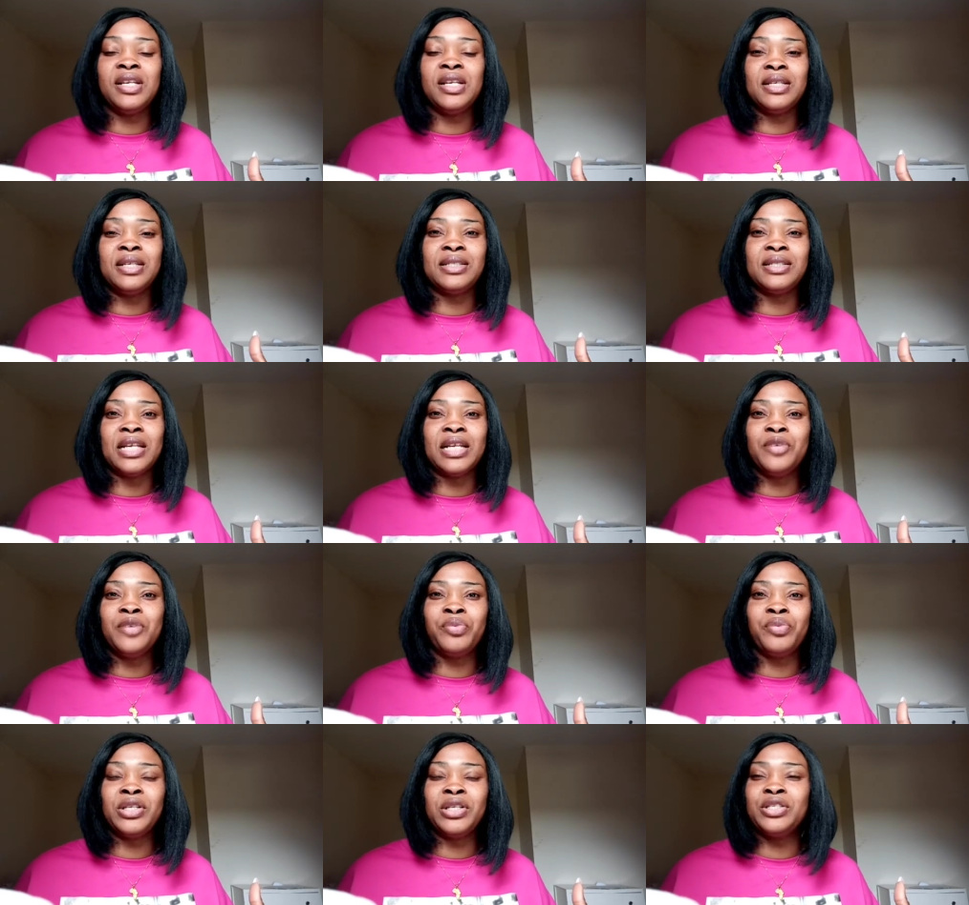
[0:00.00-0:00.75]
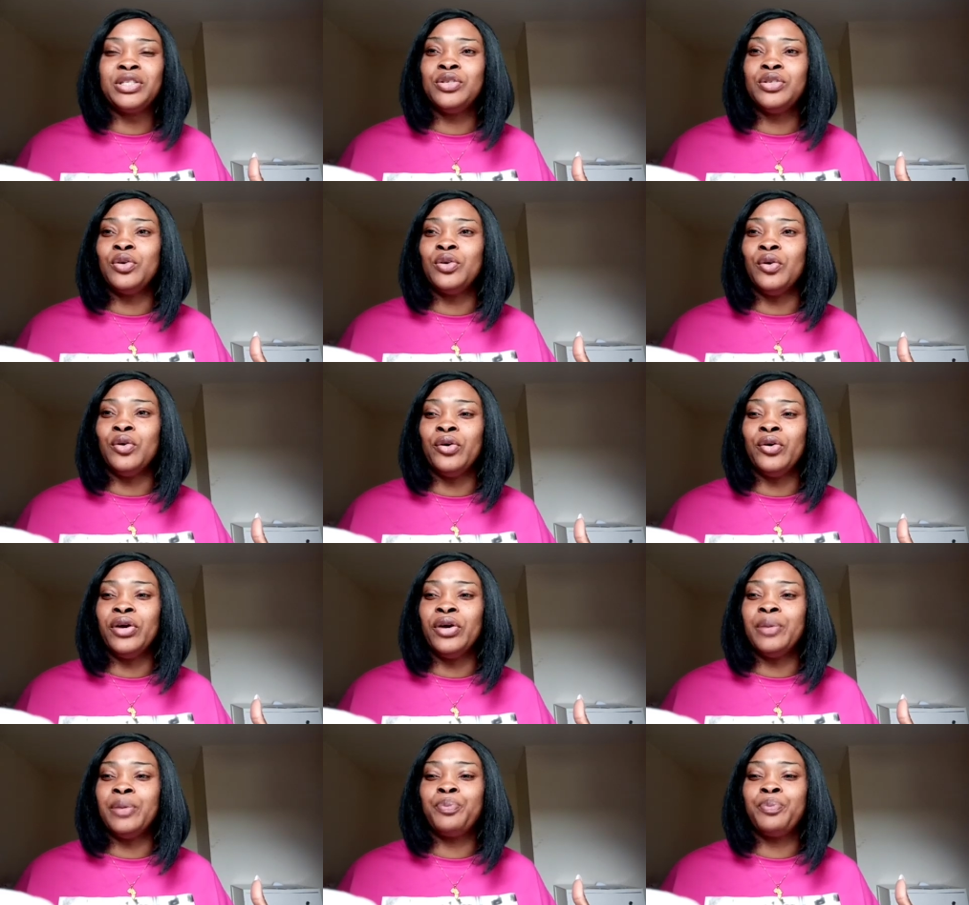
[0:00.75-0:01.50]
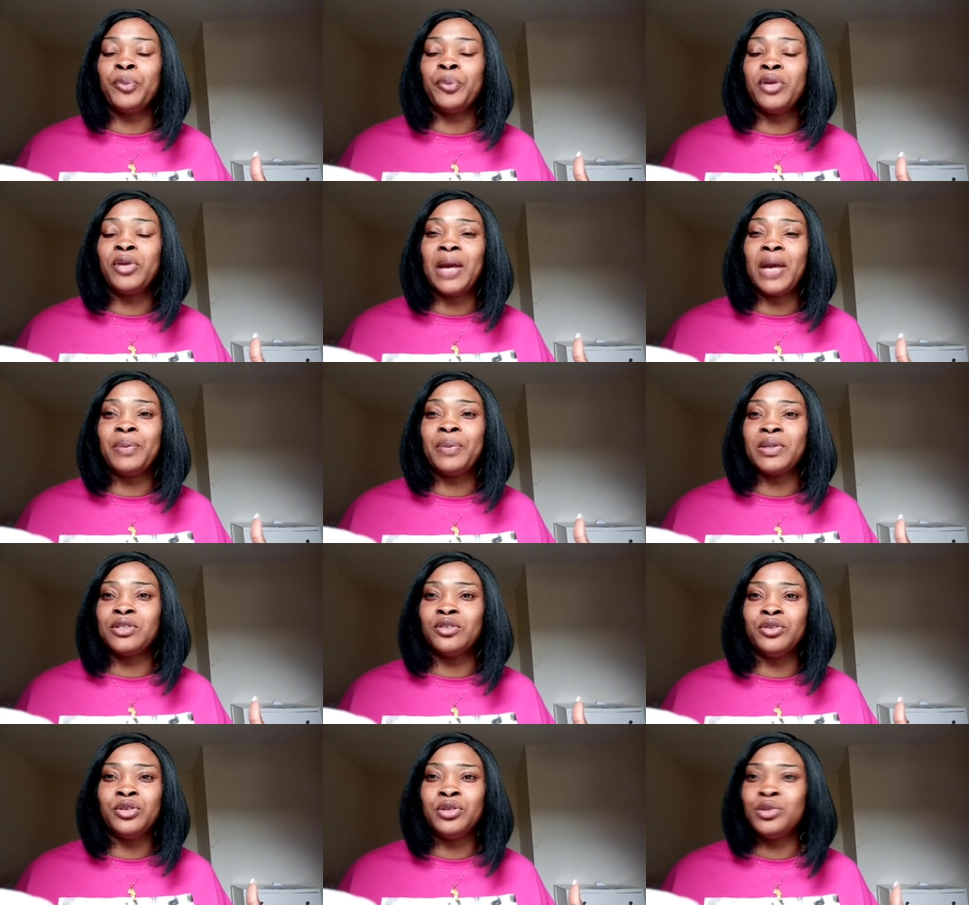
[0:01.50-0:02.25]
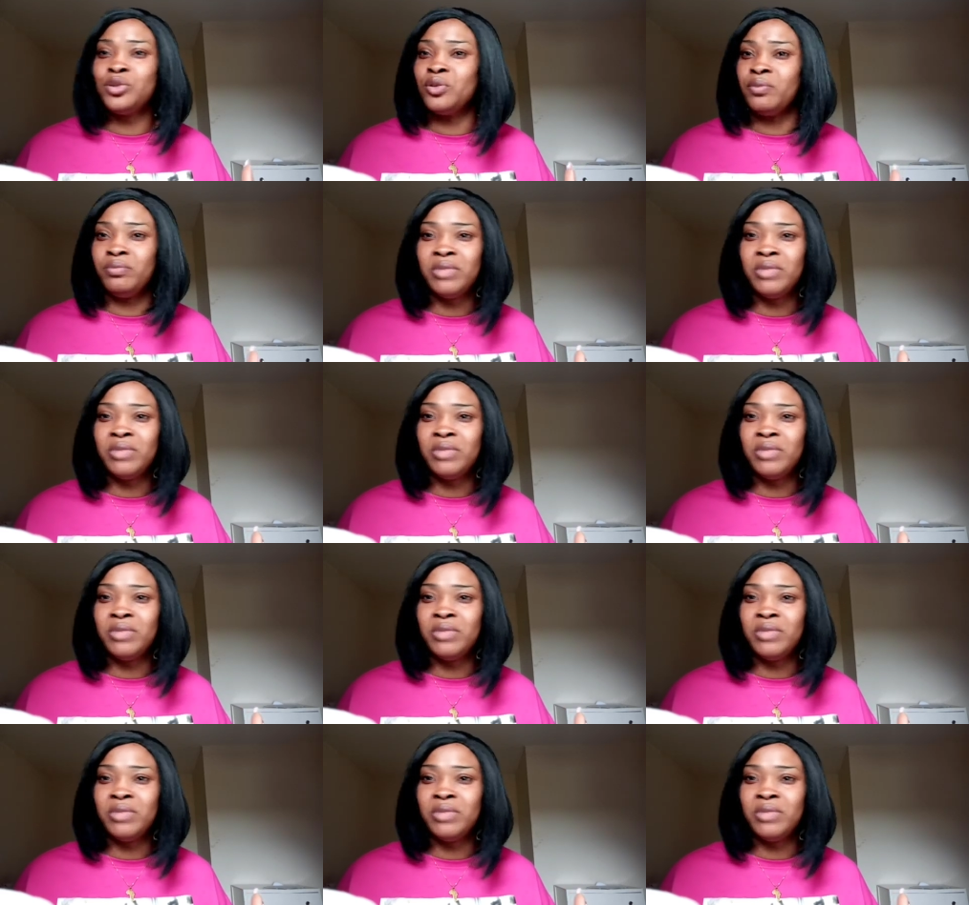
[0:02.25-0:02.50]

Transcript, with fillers: a celebrity or a popular person on YouTube.